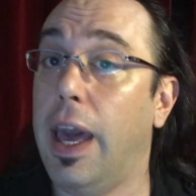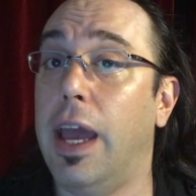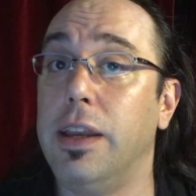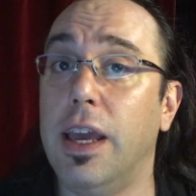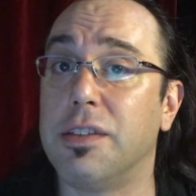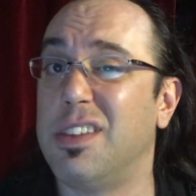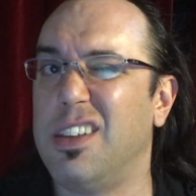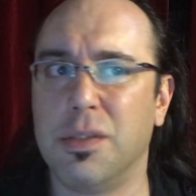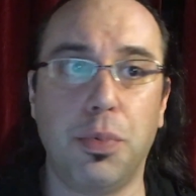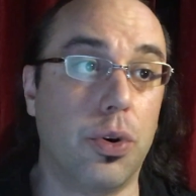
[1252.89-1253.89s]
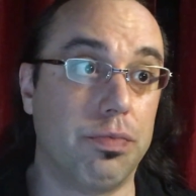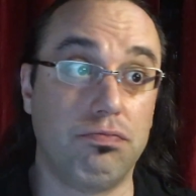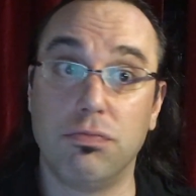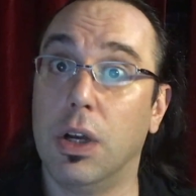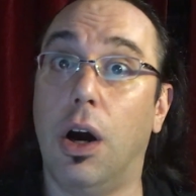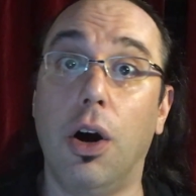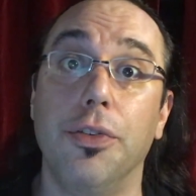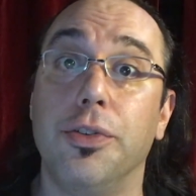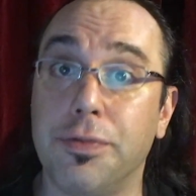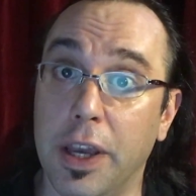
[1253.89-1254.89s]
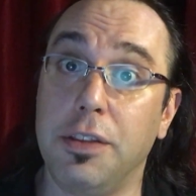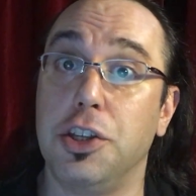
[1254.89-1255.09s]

And yes, they support all those fancy